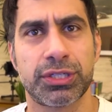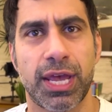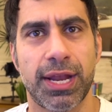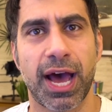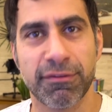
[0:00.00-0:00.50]

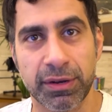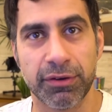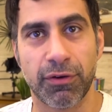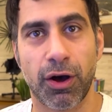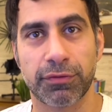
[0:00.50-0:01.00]
And I've been
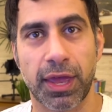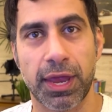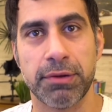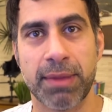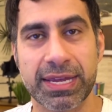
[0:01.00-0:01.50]
involved
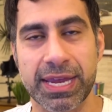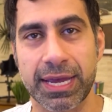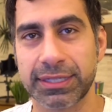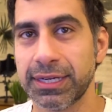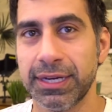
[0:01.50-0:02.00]
in making it.